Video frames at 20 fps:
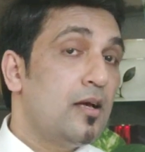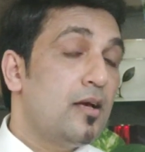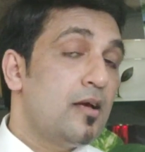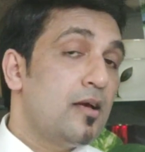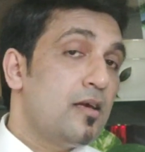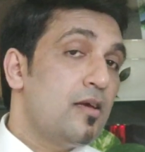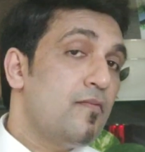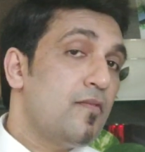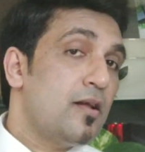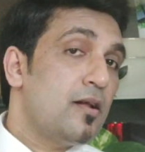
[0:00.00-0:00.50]

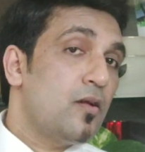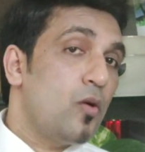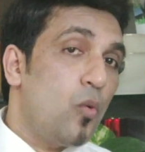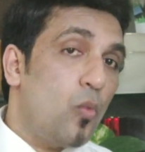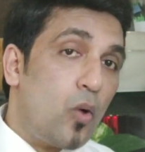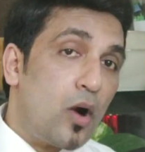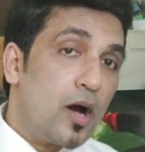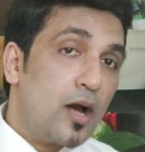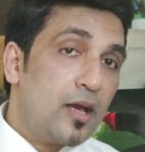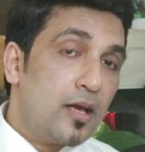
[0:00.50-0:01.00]
Even
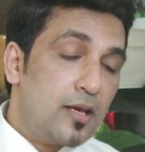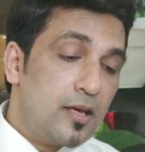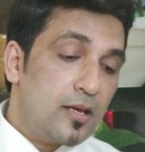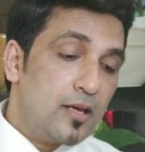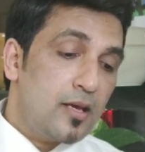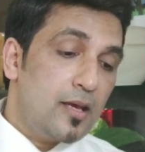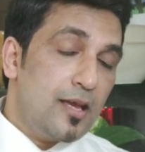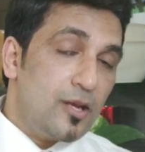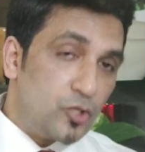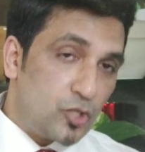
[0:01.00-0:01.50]
why
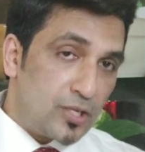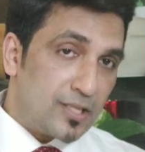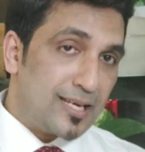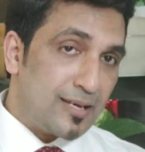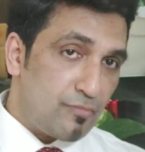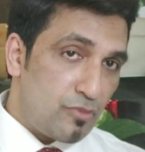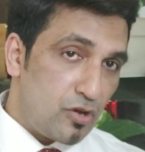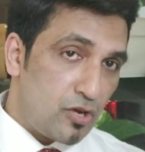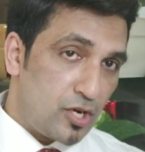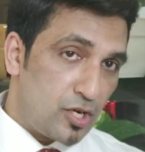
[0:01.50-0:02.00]
Asian
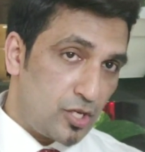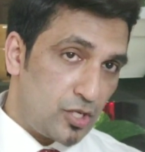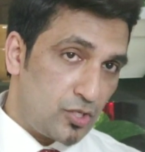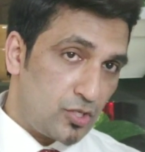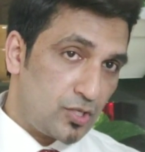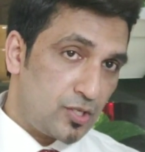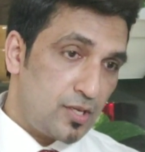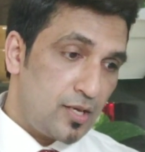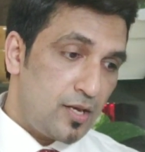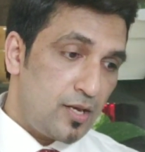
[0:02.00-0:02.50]
communities,